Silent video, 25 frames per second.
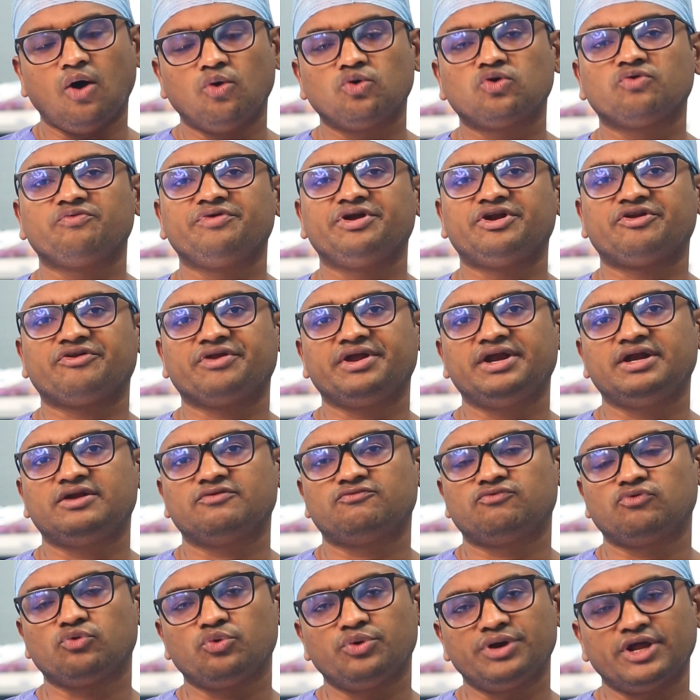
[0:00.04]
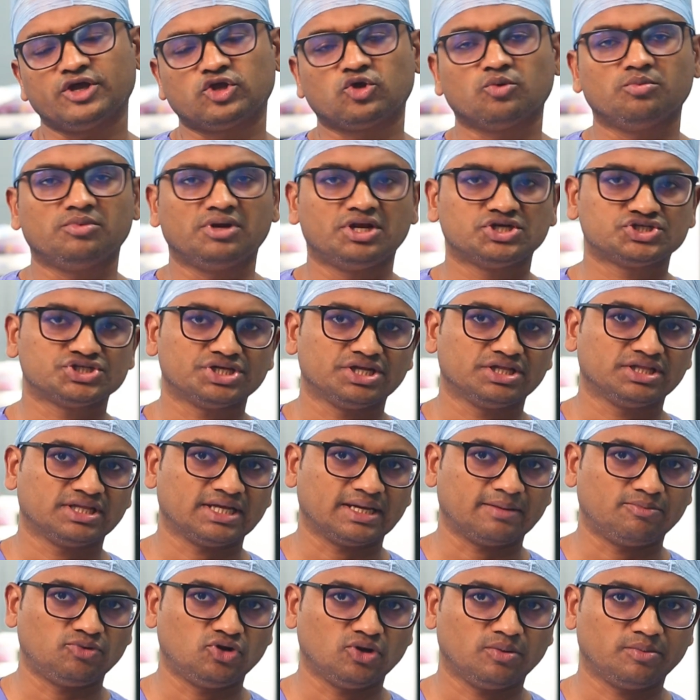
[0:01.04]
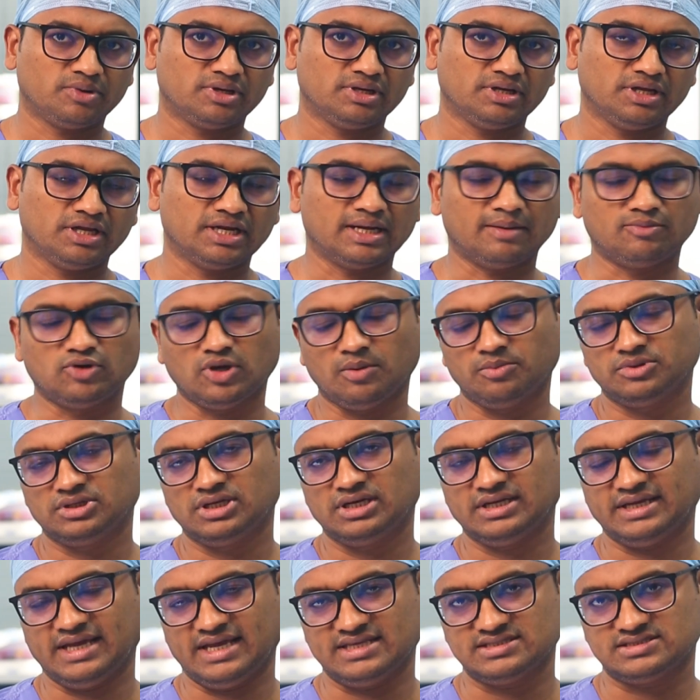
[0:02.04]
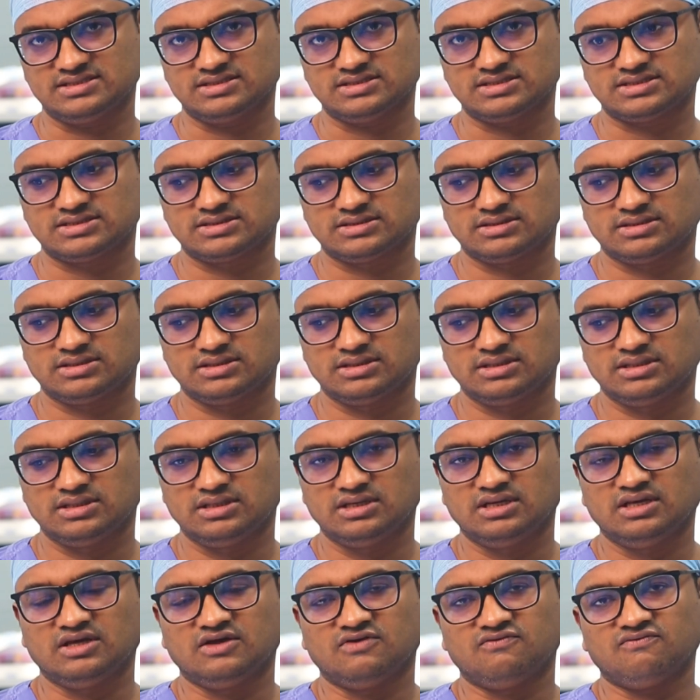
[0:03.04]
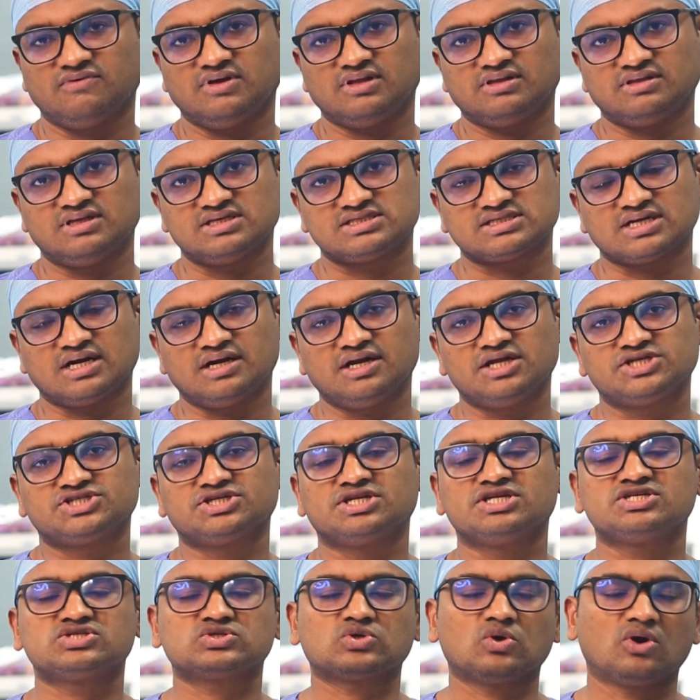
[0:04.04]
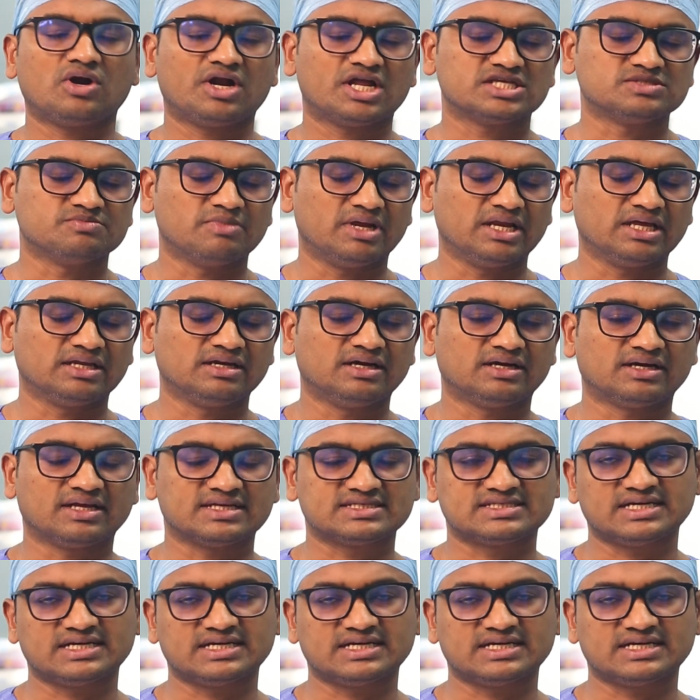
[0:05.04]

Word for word: How do we treat fluid accumulation in the abdomen in abdominal cancers? Well, this condition is called as malignant